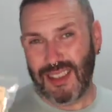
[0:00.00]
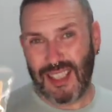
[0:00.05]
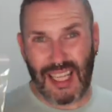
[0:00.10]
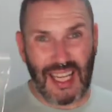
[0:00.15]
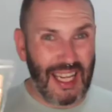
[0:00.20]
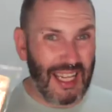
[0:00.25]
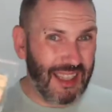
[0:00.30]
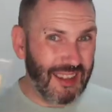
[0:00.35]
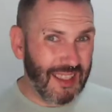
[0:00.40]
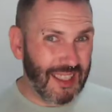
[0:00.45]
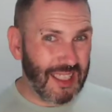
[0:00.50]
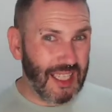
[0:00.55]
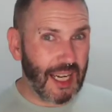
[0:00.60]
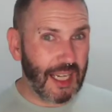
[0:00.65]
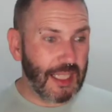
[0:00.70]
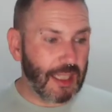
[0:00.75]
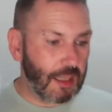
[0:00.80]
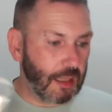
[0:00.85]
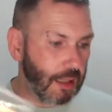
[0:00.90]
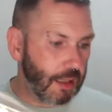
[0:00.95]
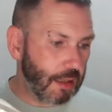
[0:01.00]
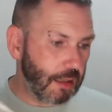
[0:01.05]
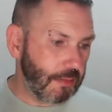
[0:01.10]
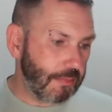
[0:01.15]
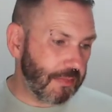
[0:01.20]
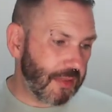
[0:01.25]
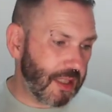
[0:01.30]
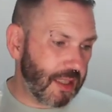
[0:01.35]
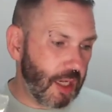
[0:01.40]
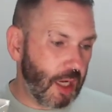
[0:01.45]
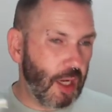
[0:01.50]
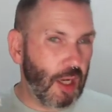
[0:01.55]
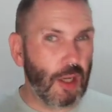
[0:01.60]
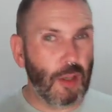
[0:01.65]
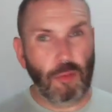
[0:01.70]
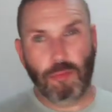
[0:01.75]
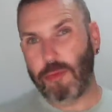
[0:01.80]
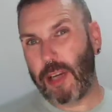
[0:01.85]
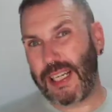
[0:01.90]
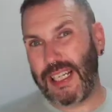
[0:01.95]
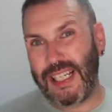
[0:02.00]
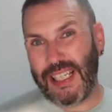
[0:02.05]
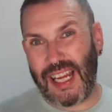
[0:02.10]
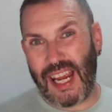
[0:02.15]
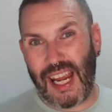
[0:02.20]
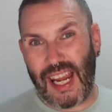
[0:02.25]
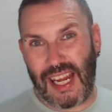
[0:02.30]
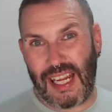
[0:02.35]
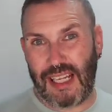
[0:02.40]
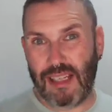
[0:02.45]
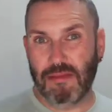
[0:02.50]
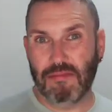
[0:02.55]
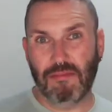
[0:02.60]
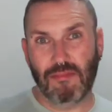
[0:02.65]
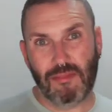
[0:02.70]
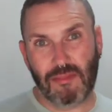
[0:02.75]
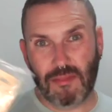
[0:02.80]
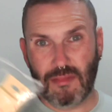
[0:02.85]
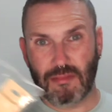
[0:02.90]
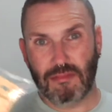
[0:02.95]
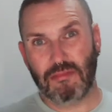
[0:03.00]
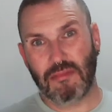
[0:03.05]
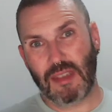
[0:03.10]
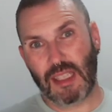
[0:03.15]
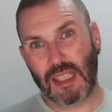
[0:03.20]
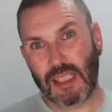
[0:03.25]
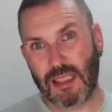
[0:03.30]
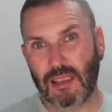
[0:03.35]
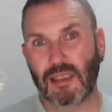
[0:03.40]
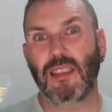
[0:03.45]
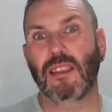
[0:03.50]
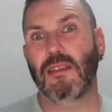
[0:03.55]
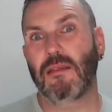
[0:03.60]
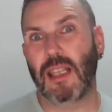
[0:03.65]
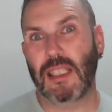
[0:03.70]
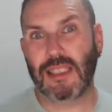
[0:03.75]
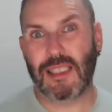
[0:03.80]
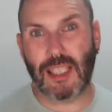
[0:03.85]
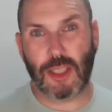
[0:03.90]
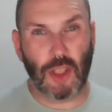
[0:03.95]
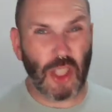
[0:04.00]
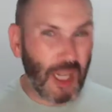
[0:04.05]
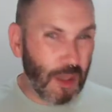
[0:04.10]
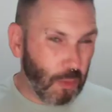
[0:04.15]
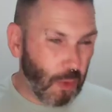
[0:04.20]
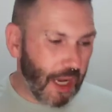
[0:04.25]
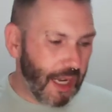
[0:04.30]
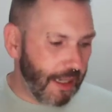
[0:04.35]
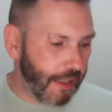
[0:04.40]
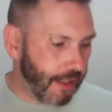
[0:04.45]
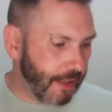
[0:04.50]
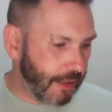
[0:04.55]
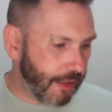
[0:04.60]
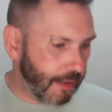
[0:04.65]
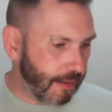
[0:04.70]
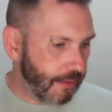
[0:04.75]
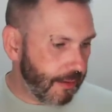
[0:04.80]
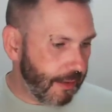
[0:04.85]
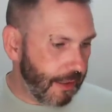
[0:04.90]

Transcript: in the title, so rainy day, a sunshine wax.